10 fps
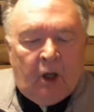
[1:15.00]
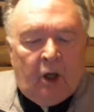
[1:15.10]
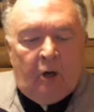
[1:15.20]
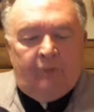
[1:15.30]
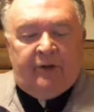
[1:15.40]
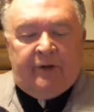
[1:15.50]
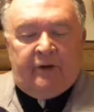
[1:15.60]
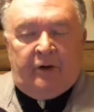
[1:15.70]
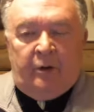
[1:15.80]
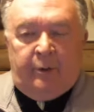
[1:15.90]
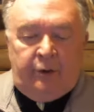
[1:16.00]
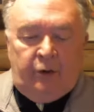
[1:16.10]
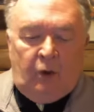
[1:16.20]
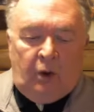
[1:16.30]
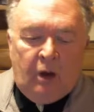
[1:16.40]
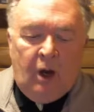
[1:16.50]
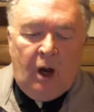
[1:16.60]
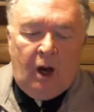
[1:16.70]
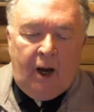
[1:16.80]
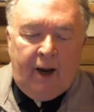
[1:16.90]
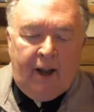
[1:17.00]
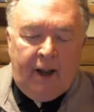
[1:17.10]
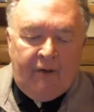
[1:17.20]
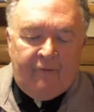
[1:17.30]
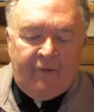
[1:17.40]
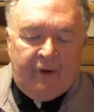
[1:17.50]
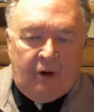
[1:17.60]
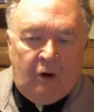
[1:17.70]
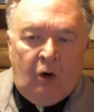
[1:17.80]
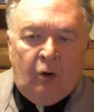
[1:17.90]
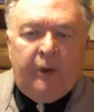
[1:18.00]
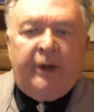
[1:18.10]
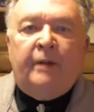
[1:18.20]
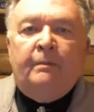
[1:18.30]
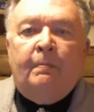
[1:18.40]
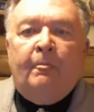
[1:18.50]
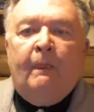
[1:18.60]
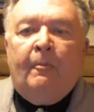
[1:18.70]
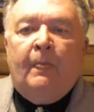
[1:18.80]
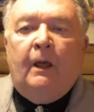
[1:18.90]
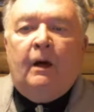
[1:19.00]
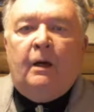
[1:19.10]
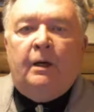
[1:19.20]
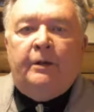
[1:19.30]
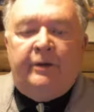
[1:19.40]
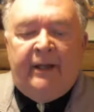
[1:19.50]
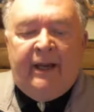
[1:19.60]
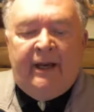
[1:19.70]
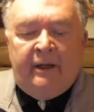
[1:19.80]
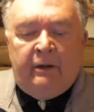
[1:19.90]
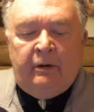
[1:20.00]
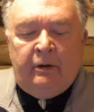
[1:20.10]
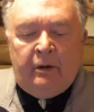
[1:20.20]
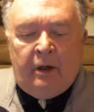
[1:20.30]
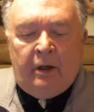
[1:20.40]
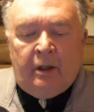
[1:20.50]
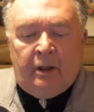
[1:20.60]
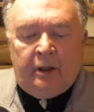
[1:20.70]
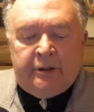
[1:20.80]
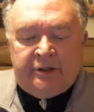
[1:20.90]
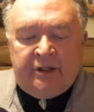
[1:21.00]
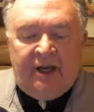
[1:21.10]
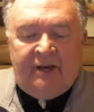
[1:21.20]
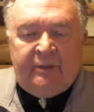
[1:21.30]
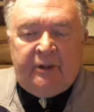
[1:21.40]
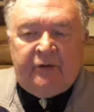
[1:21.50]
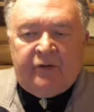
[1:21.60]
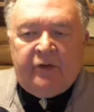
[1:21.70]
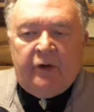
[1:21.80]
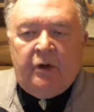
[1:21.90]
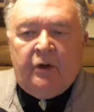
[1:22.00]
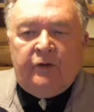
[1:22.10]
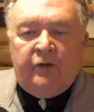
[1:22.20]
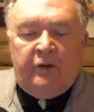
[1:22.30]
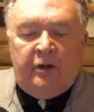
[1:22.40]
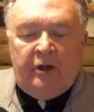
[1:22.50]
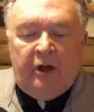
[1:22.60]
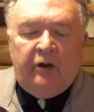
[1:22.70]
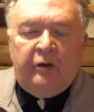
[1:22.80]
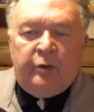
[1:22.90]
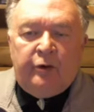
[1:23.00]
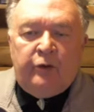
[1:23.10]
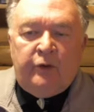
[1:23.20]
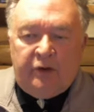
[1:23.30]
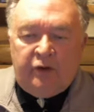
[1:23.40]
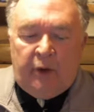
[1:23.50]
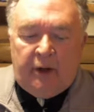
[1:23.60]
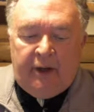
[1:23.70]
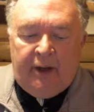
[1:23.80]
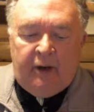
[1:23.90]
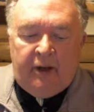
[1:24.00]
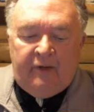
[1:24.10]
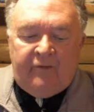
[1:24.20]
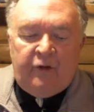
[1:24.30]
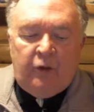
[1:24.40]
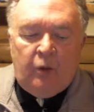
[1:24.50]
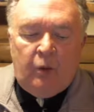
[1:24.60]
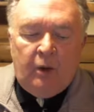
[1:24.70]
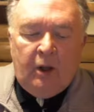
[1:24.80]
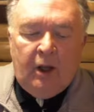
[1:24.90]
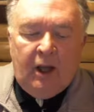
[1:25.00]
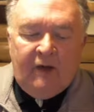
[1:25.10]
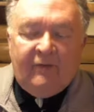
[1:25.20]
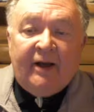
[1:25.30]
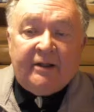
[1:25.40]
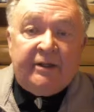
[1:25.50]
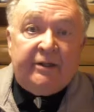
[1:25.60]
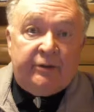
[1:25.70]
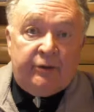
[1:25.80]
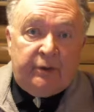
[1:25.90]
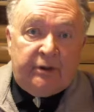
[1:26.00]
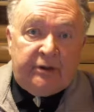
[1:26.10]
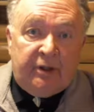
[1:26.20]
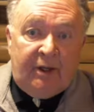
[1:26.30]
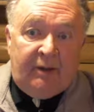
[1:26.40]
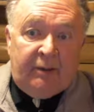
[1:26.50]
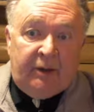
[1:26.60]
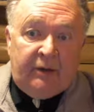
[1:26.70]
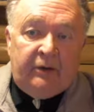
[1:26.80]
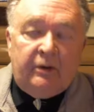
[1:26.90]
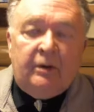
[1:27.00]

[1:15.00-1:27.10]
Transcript: Hopefully it's not going to be too long. I have already dated assignments so that none of them are due this week. Now, if you have access to an assignment